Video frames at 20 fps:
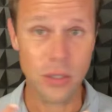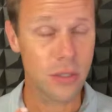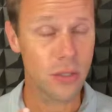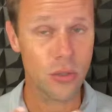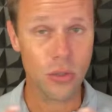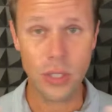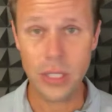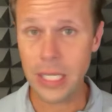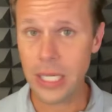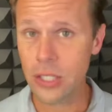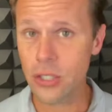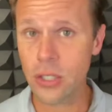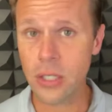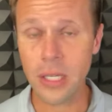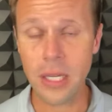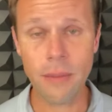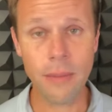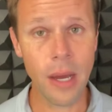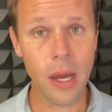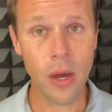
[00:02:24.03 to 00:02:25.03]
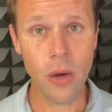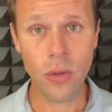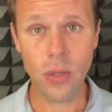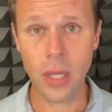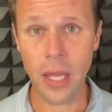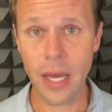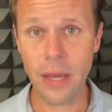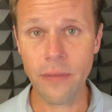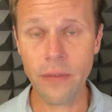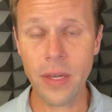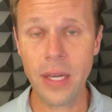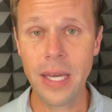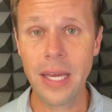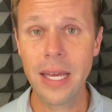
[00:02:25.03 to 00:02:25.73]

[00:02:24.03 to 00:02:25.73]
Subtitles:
strategically in my own life,